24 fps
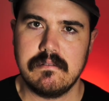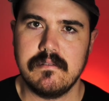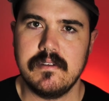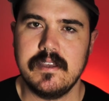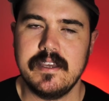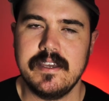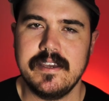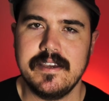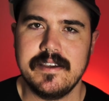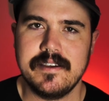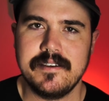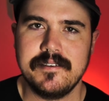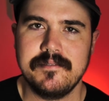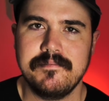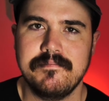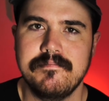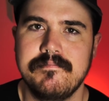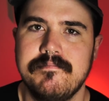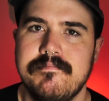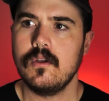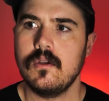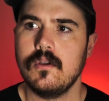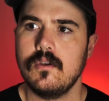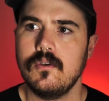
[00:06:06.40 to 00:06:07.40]
Yeah.
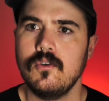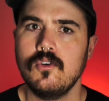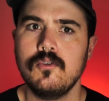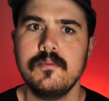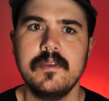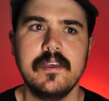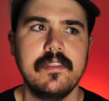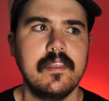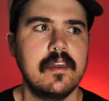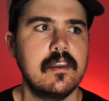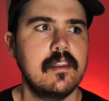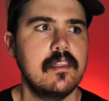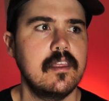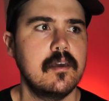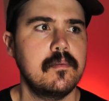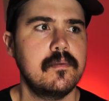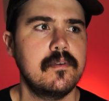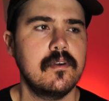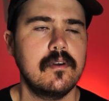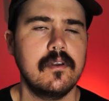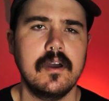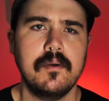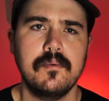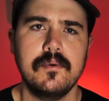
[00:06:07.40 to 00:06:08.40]
Normally at the end of the
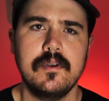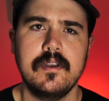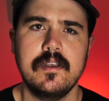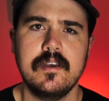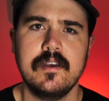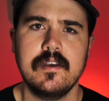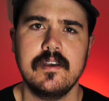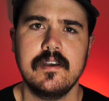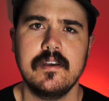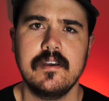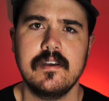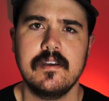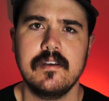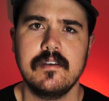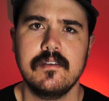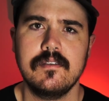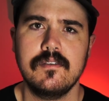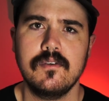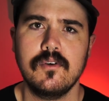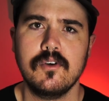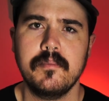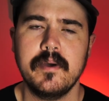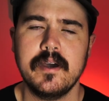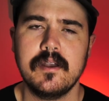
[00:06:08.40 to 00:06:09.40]
episode, I would uh,
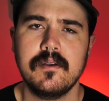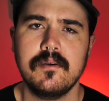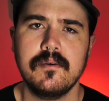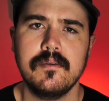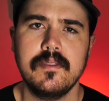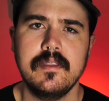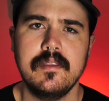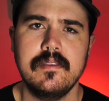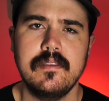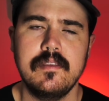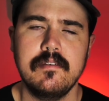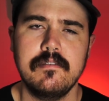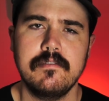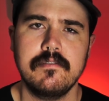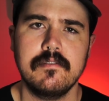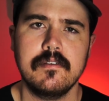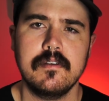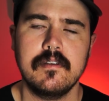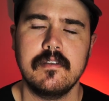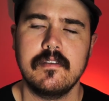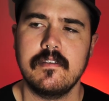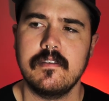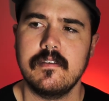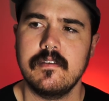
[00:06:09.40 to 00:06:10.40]
talk about all the
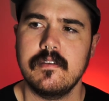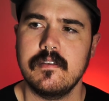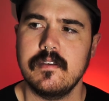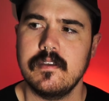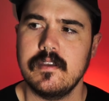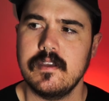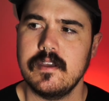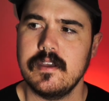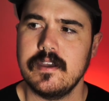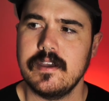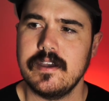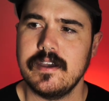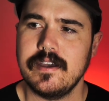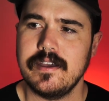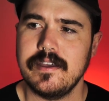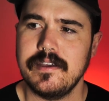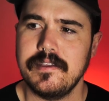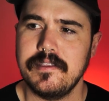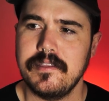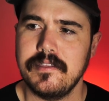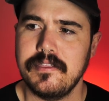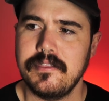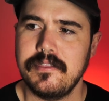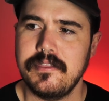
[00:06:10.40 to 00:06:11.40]
different
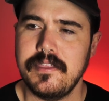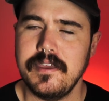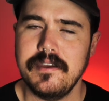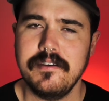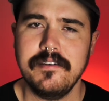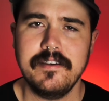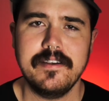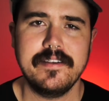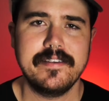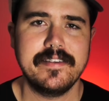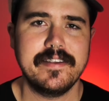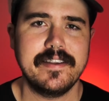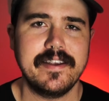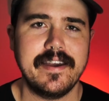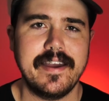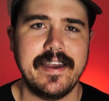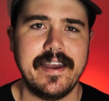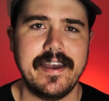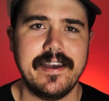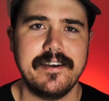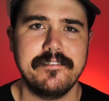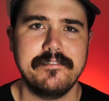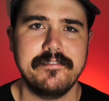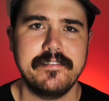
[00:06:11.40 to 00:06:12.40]
uh, theories that I
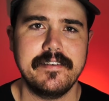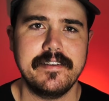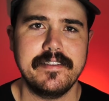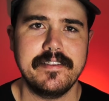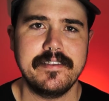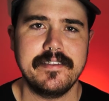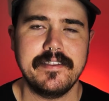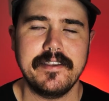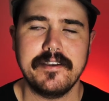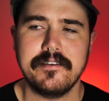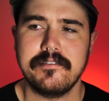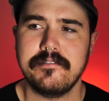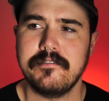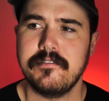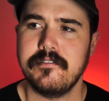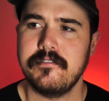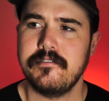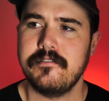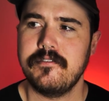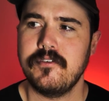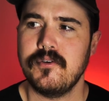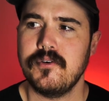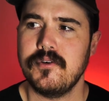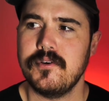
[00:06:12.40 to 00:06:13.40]
have and stuff
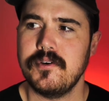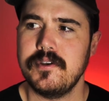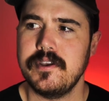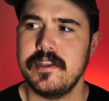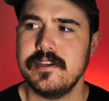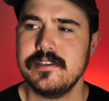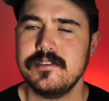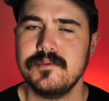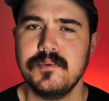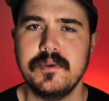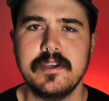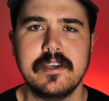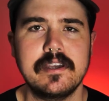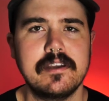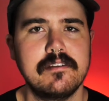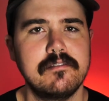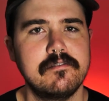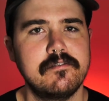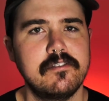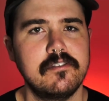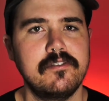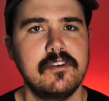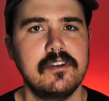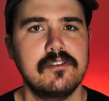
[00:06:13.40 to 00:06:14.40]
for next week and
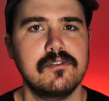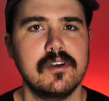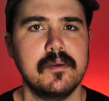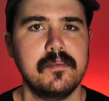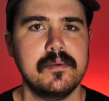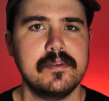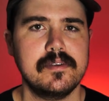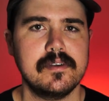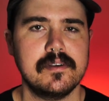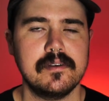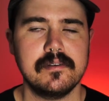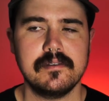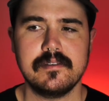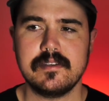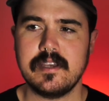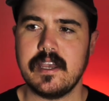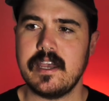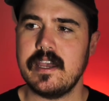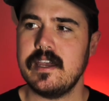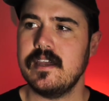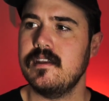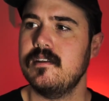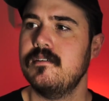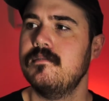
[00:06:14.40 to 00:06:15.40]
for future episodes.
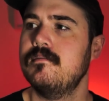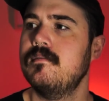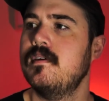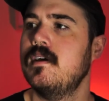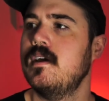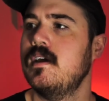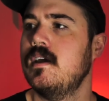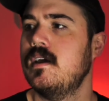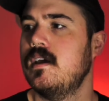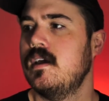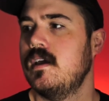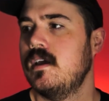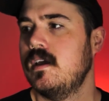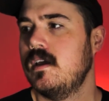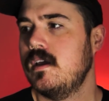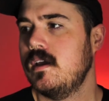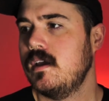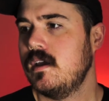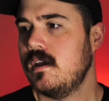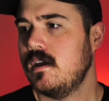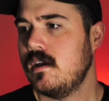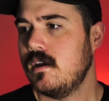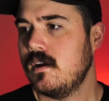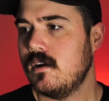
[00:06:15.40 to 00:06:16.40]
And
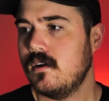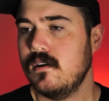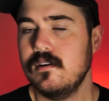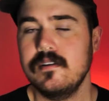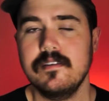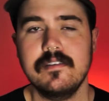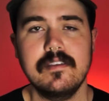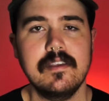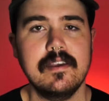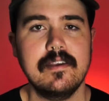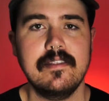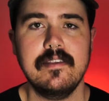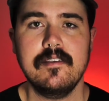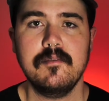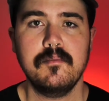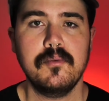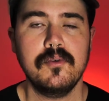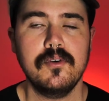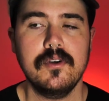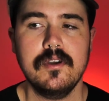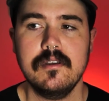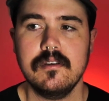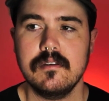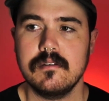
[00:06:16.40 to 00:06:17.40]
honestly, at this
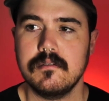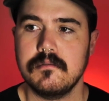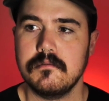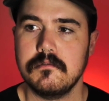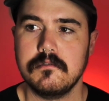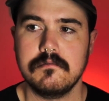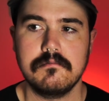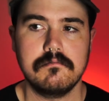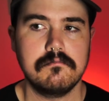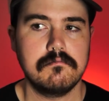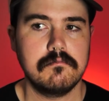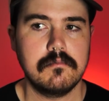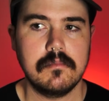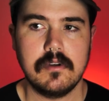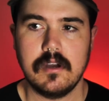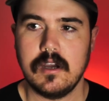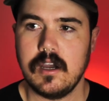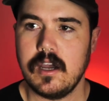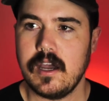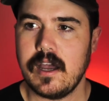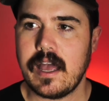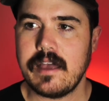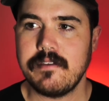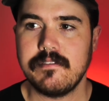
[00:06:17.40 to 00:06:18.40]
point,
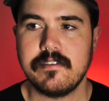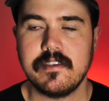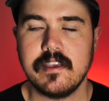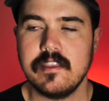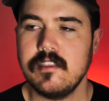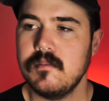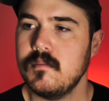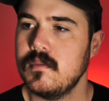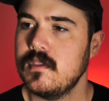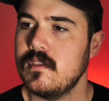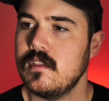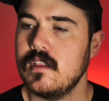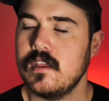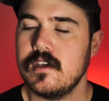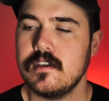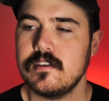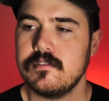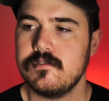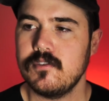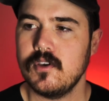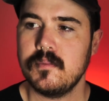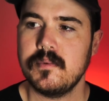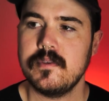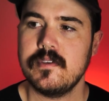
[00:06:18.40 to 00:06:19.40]
I said them in the
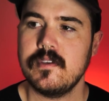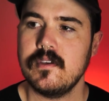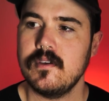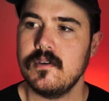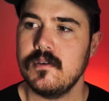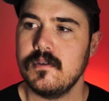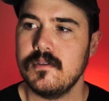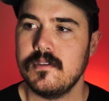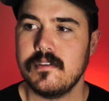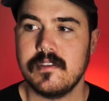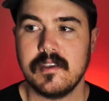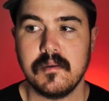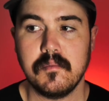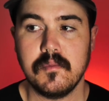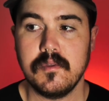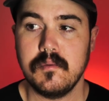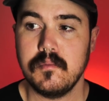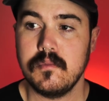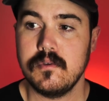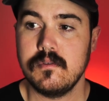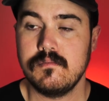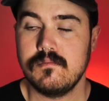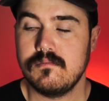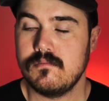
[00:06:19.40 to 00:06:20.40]
last few episodes. Some of
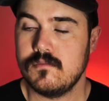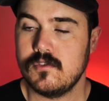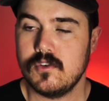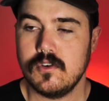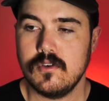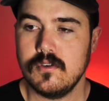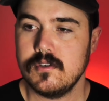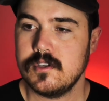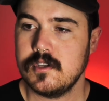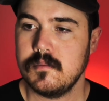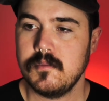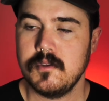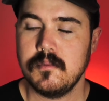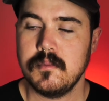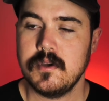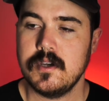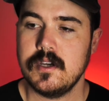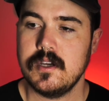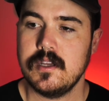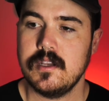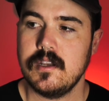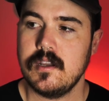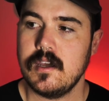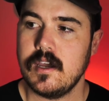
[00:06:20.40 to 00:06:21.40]
them are true, some of them
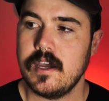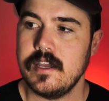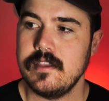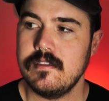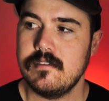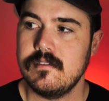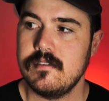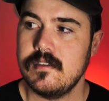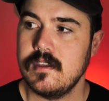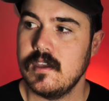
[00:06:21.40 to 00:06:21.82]
aren't. I,